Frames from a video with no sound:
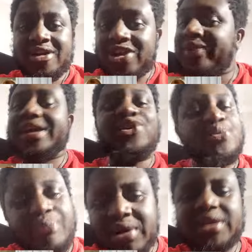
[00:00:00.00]
you are
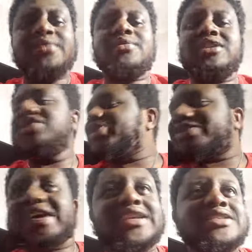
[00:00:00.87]
nobody in the
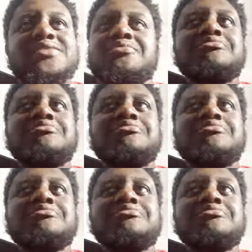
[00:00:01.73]
society.